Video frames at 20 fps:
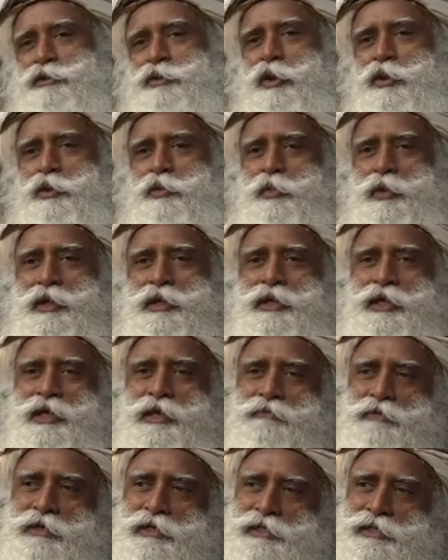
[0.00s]
not when
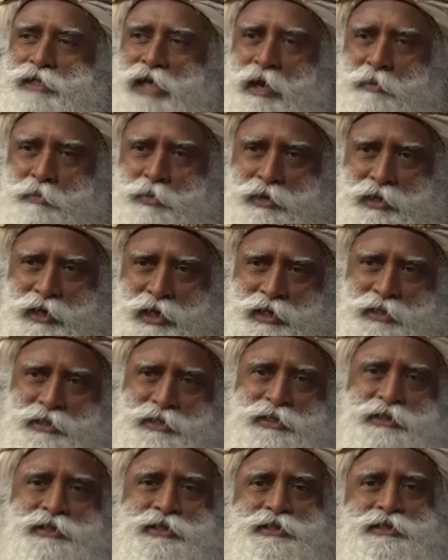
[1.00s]
events happen
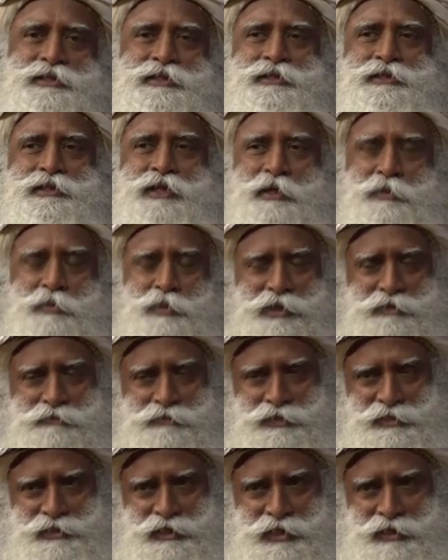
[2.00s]
like this, terrible
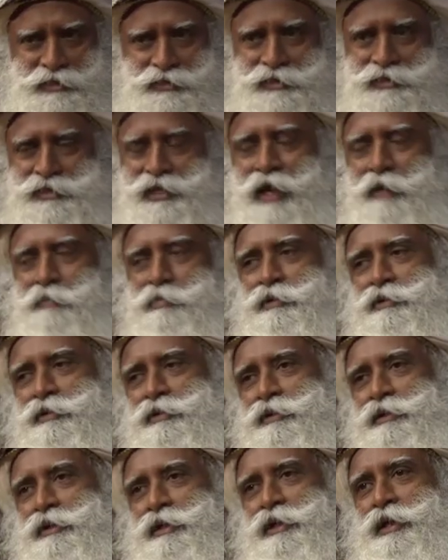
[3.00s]
events like this
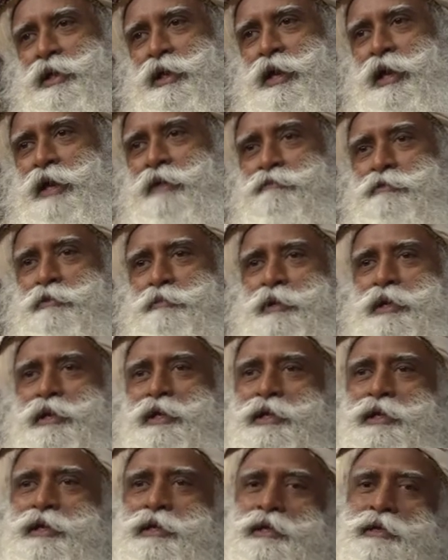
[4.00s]
happen,
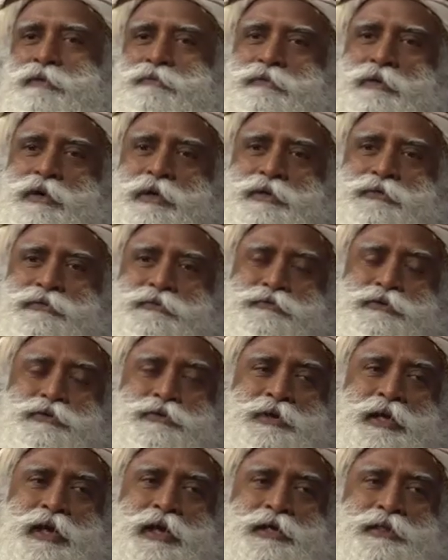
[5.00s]
everybody for a
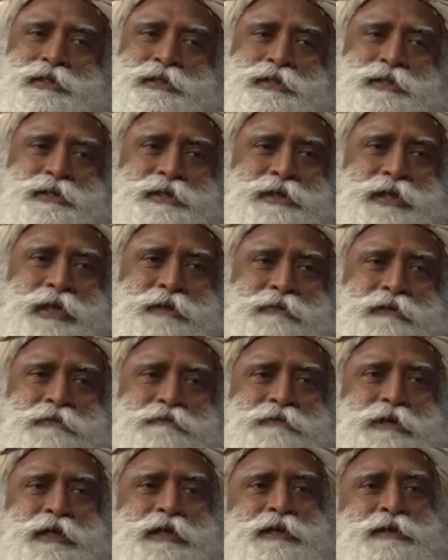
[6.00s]
few days they will
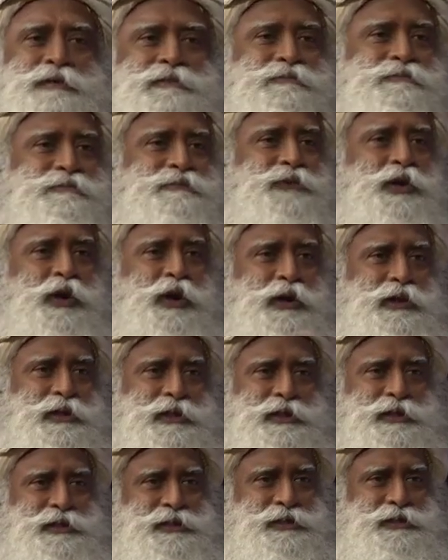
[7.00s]
feel all
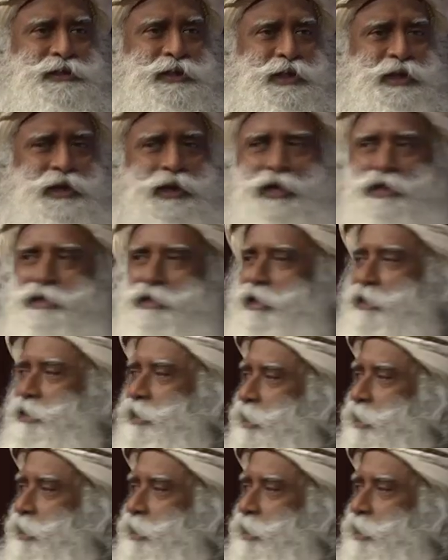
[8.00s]
this, and then